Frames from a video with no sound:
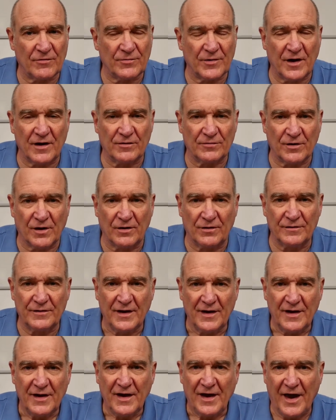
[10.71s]
Railroad,
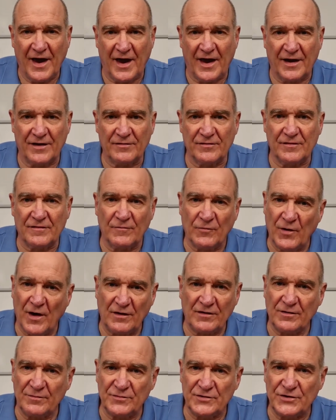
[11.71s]
and
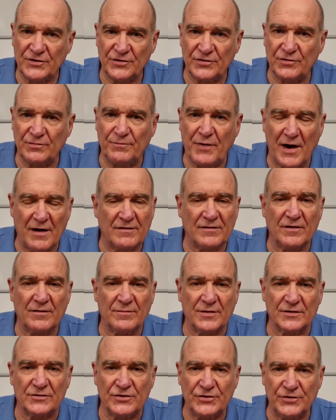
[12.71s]
welcome to part
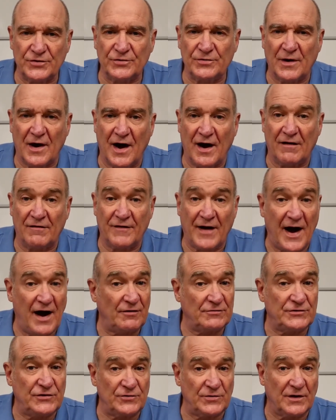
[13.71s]
number 2 of
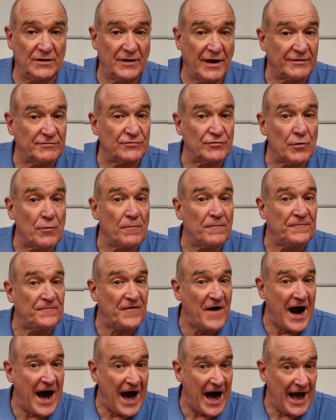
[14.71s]
how to
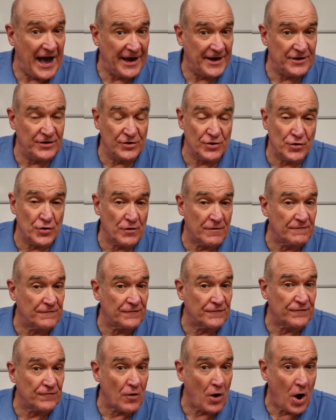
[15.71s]
electrify your
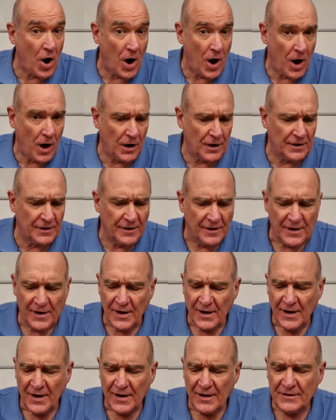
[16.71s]
frog.
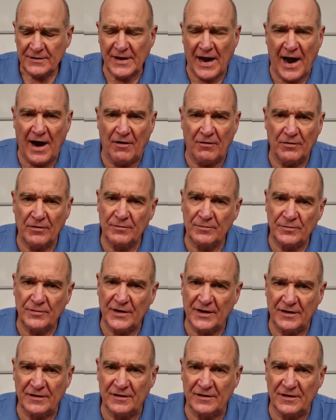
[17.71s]
Now,
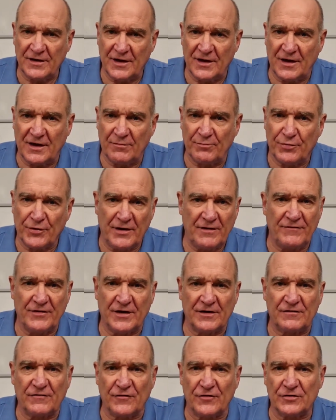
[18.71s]
in the
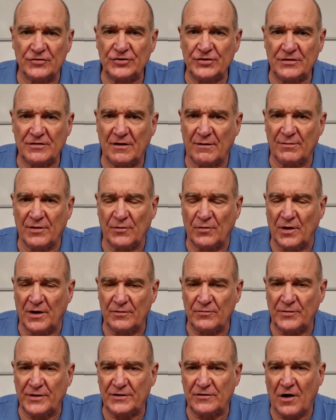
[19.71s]
previous version, number
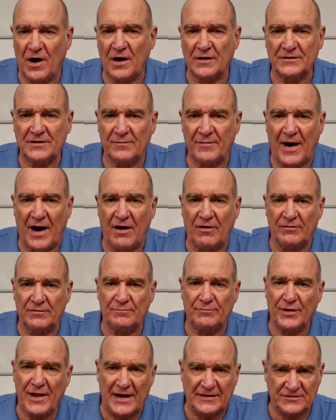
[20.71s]
1, we talked
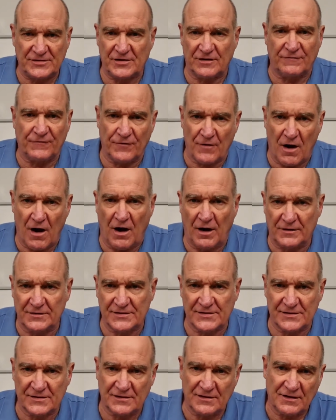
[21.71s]
about plastic
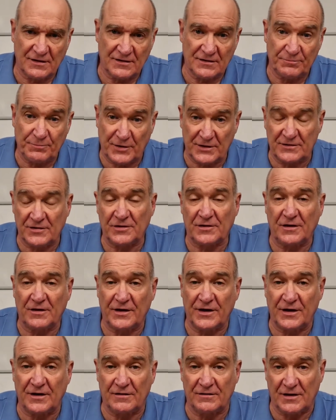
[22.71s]
frogs,
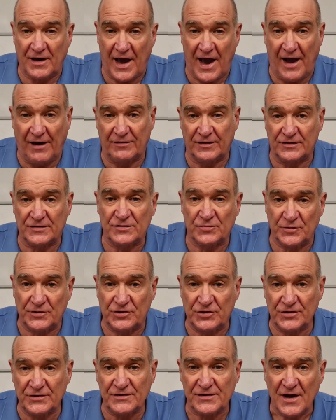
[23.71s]
particularly in the Atlas
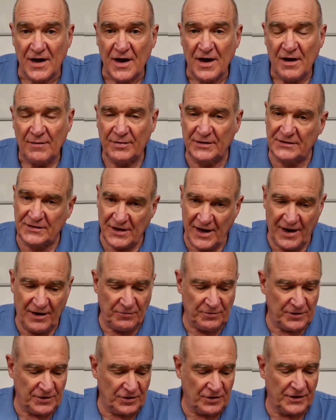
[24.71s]
switches, but today
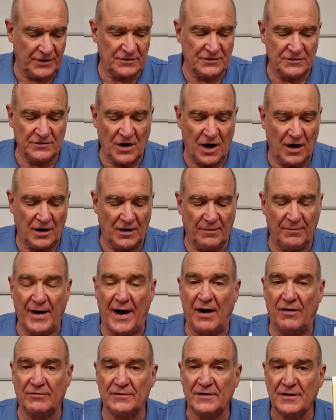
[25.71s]
we're going to talk
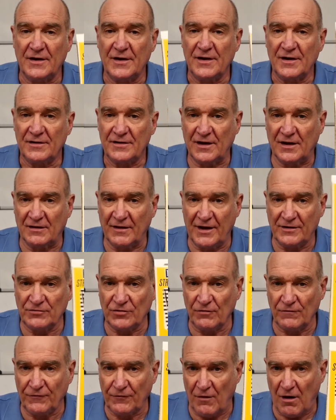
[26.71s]
about the
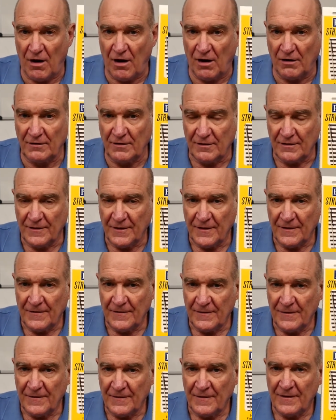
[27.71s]
Electrofrog
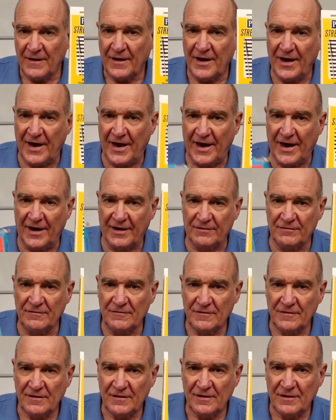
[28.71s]

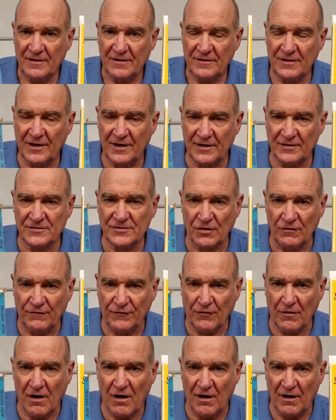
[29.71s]
and the
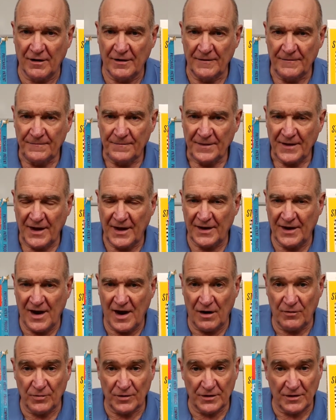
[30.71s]
Insulfrog, and
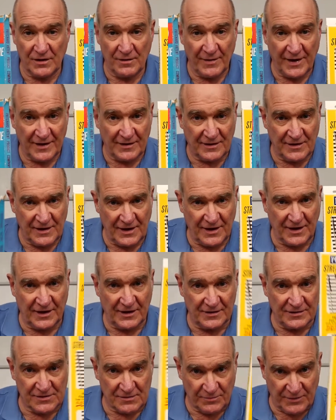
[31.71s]
how we're going to make
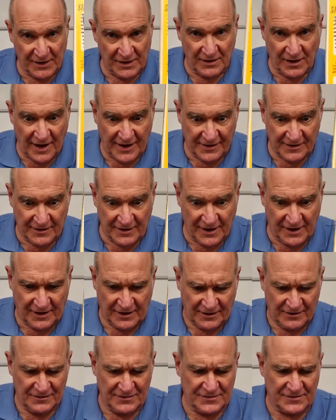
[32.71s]
these be like
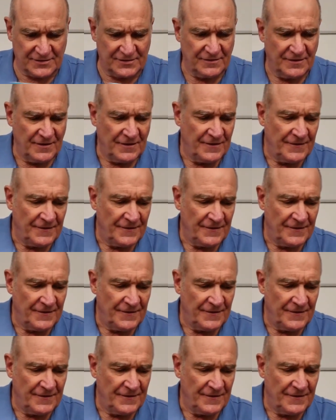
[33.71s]
these.